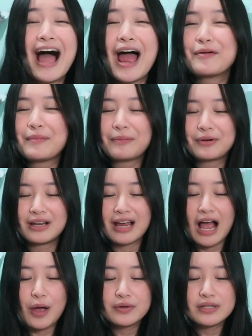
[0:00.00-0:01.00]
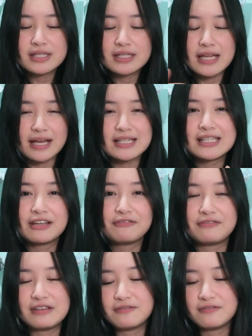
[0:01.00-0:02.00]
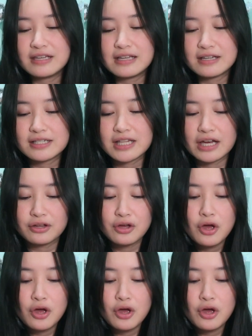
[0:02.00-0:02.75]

I remember, like, I was texting Fifi because, like,